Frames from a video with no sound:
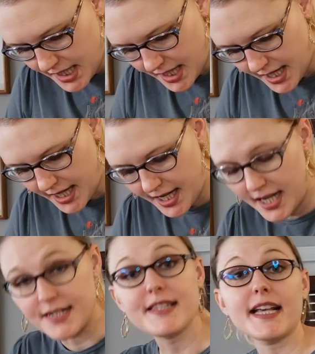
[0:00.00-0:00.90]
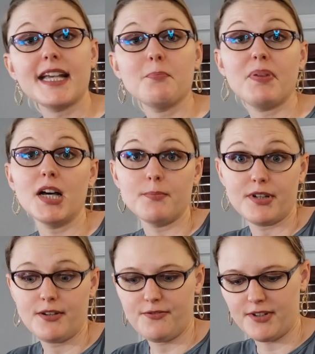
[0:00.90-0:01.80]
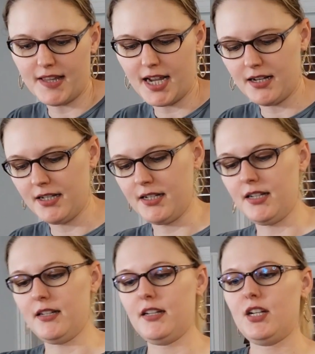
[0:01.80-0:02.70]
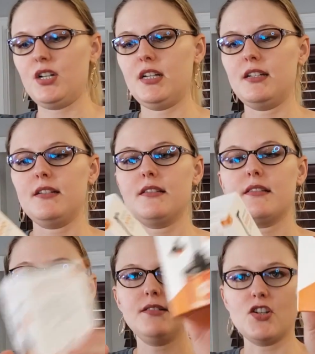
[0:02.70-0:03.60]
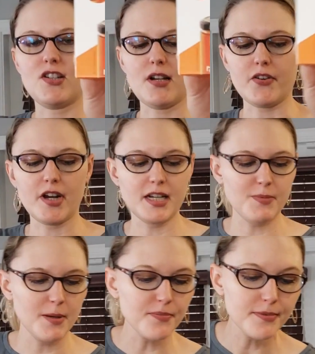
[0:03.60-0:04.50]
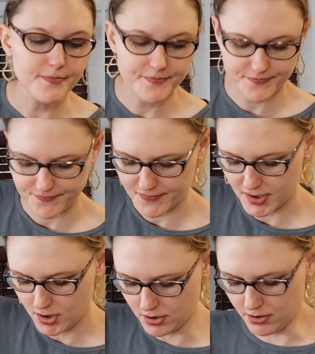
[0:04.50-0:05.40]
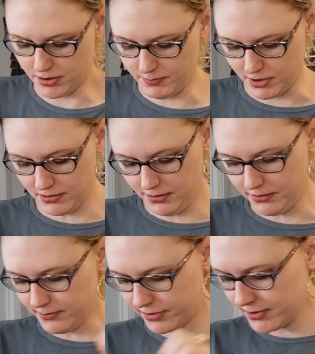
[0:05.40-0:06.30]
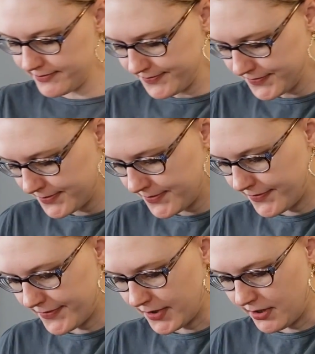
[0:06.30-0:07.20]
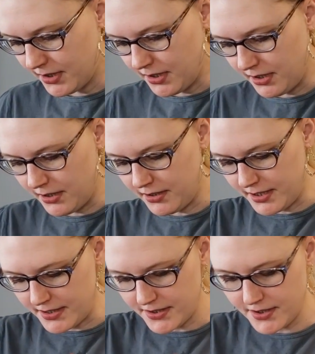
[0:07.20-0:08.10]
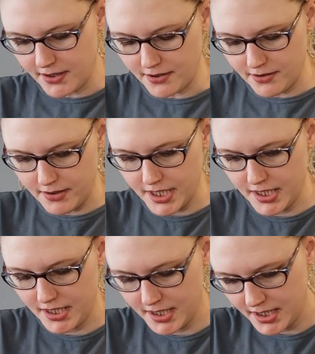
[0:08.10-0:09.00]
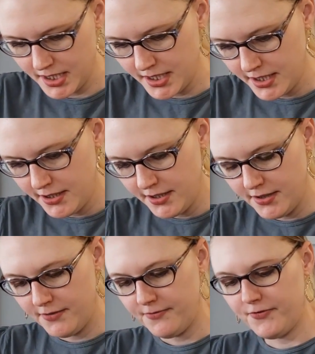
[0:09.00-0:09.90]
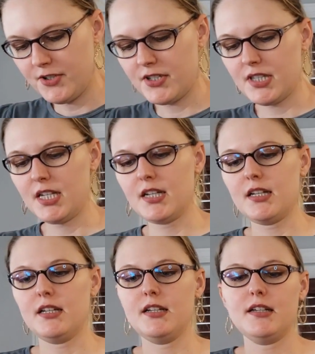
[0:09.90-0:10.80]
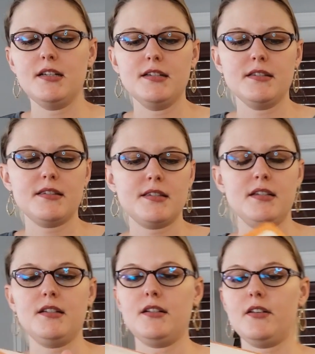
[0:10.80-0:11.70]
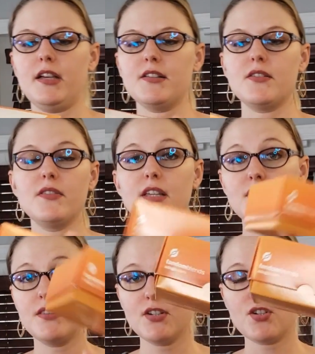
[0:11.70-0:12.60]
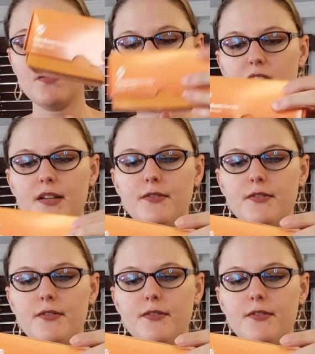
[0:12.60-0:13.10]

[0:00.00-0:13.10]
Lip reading: a second pump for that honey, and here it is, just another honey pump. Honey pump. All right, so first thing is, okay, so this should be